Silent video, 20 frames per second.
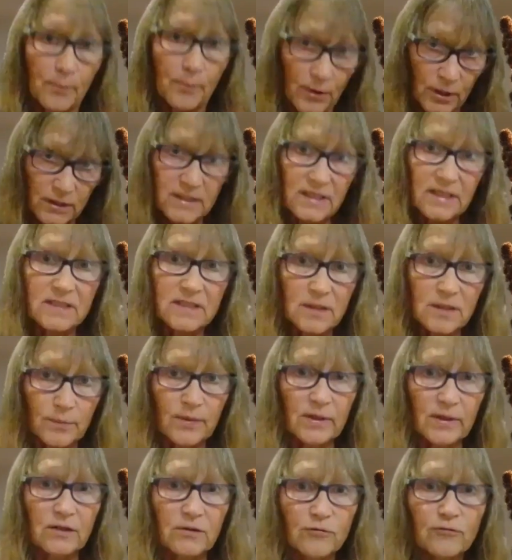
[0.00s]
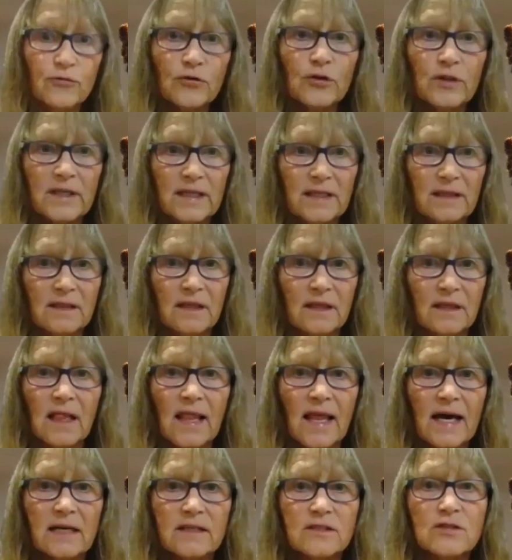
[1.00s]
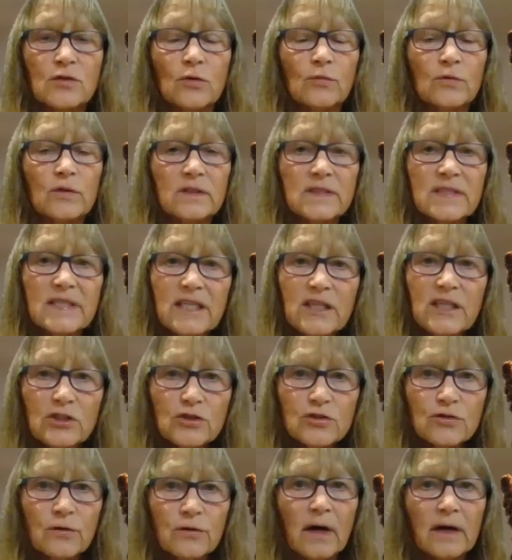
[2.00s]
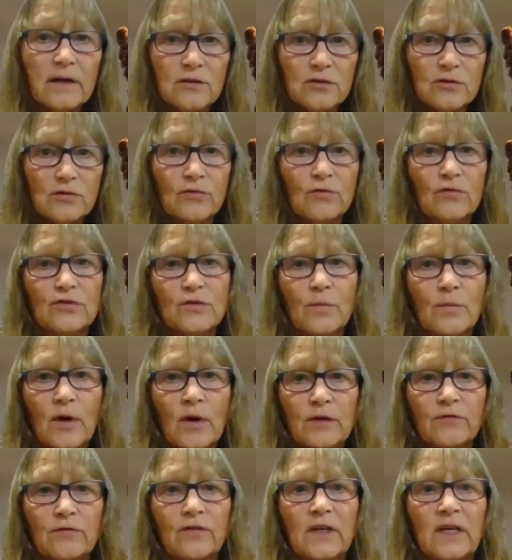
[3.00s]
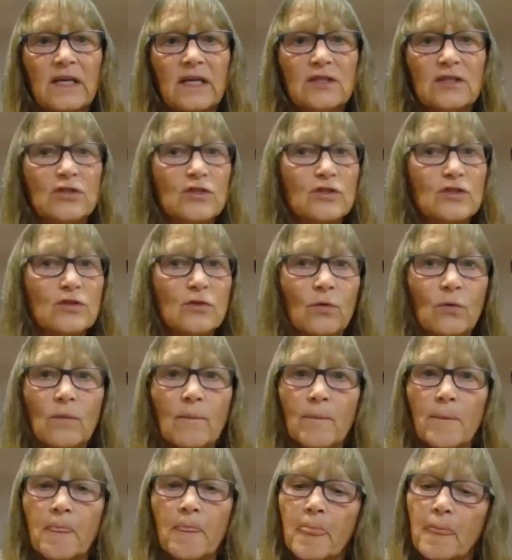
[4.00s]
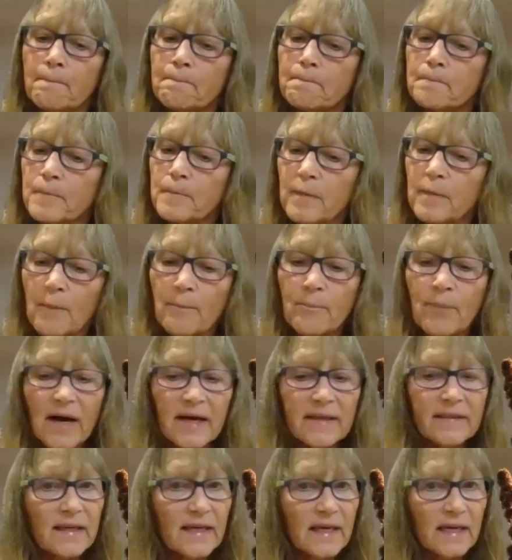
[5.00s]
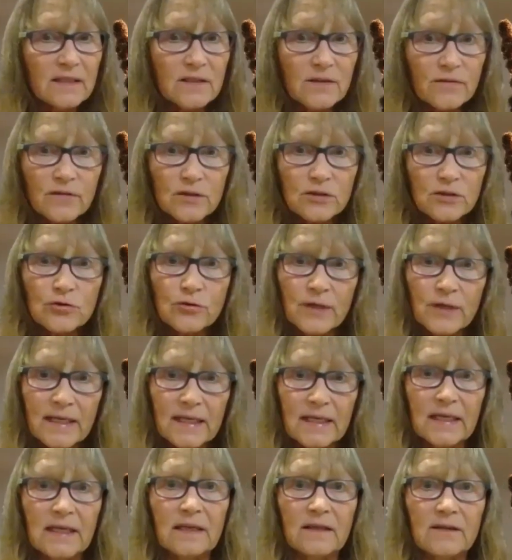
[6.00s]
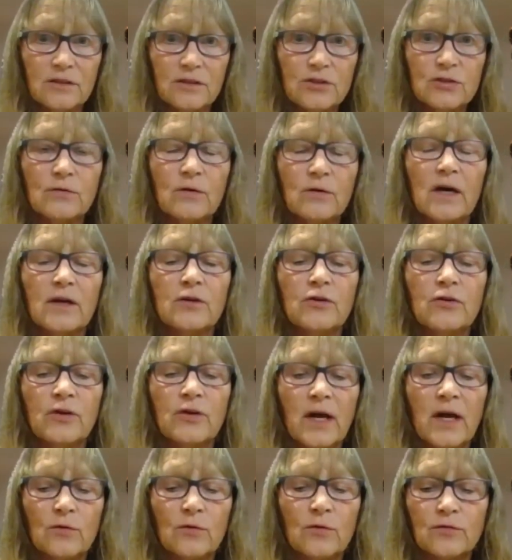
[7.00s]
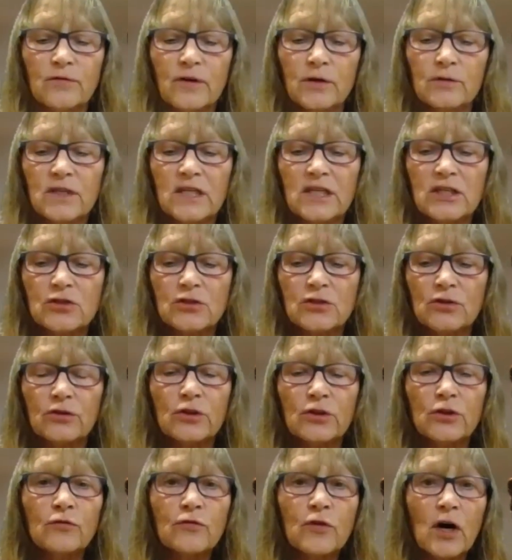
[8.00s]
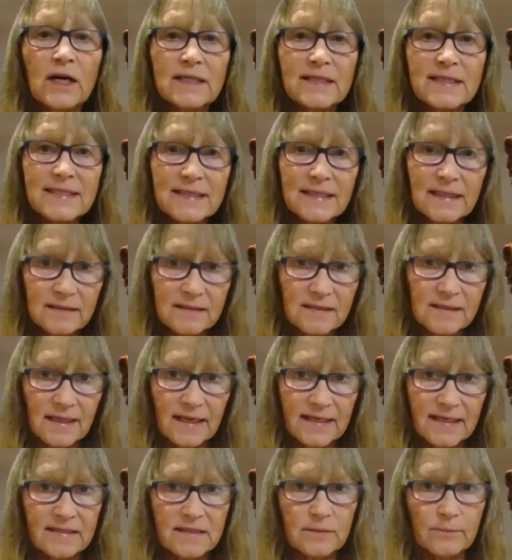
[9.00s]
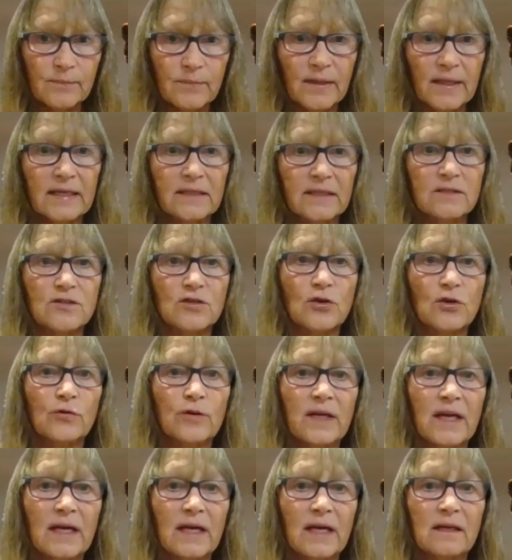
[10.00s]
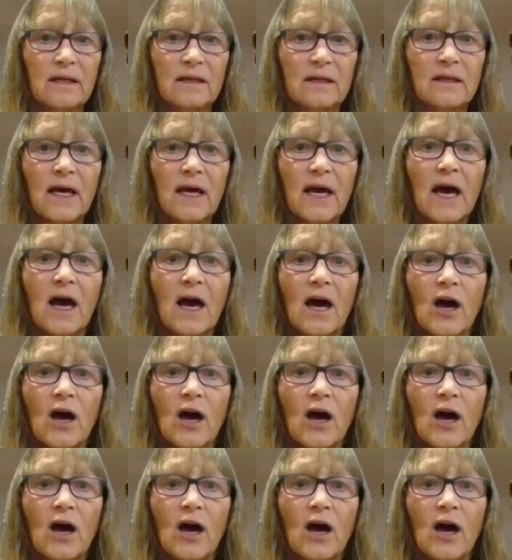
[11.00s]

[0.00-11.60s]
a participant fully in the class. So we'll teach you how to do those modifications. So by the end of the training in the 200 hour foundational, you've got six lesson plans created